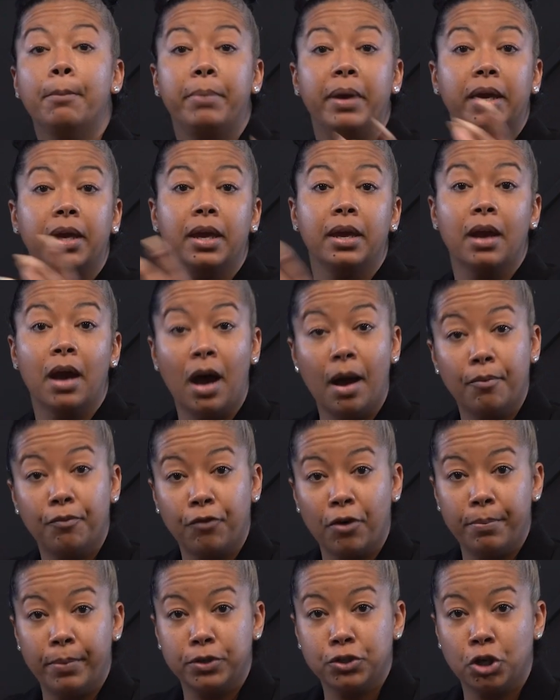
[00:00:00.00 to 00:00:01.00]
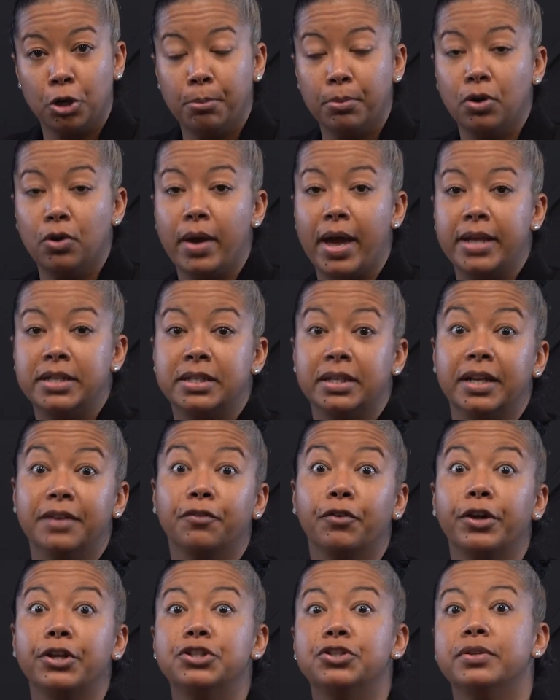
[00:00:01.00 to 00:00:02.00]
picking up from the terminal and
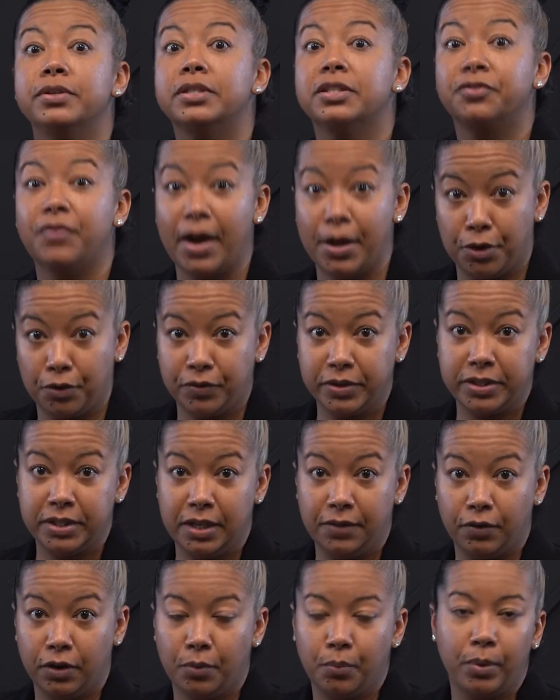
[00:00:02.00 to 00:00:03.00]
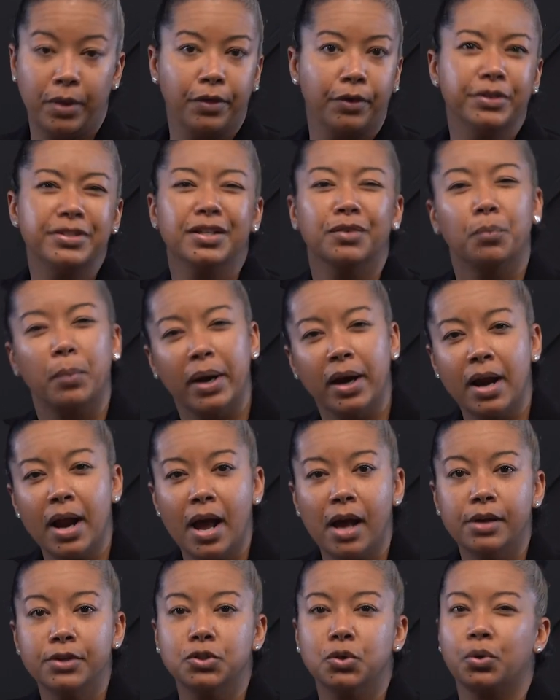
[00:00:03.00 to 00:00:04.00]
delivering to its final receiver, whether it's a
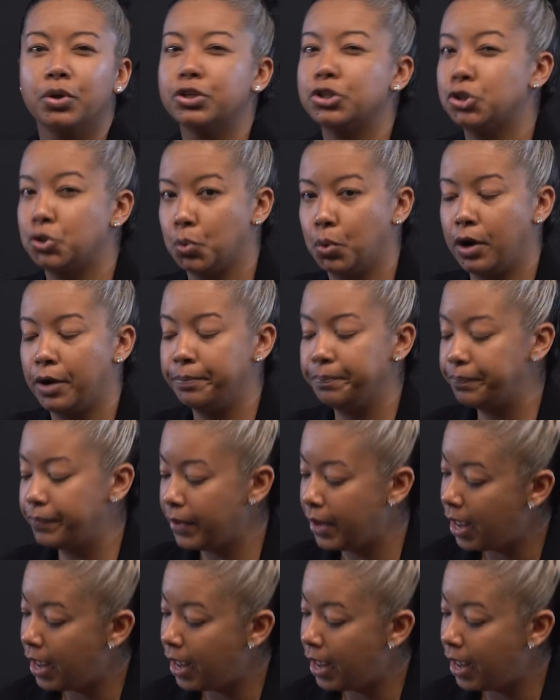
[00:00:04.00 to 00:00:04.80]
warehouse or a store.